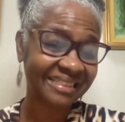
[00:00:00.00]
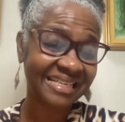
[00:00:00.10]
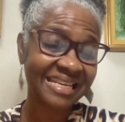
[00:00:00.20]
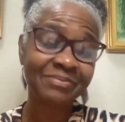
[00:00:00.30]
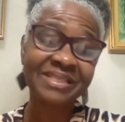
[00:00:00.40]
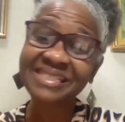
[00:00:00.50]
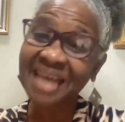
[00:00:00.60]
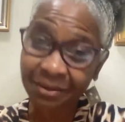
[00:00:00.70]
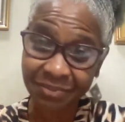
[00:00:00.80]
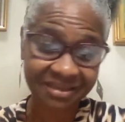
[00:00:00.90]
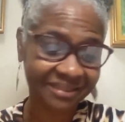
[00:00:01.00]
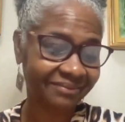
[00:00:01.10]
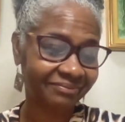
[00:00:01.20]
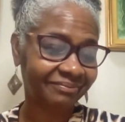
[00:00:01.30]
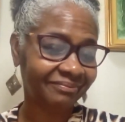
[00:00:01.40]
named Simon,
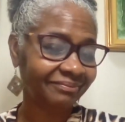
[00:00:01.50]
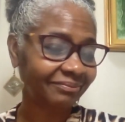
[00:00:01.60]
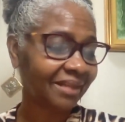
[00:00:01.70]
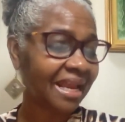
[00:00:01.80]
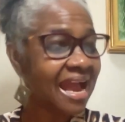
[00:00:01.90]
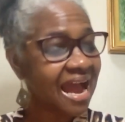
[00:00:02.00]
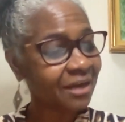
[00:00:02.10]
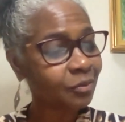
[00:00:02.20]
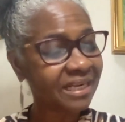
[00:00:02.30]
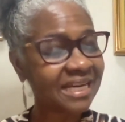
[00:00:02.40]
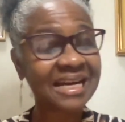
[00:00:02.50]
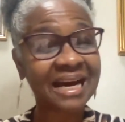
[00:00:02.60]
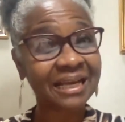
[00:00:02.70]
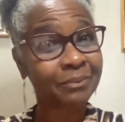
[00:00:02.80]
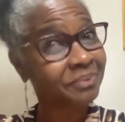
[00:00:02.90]
and we then
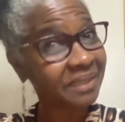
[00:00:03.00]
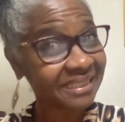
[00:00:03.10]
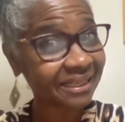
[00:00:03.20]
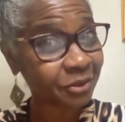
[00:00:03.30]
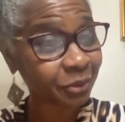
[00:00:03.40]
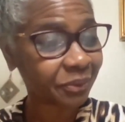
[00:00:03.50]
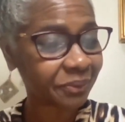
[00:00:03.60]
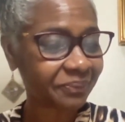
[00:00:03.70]
call Peter too.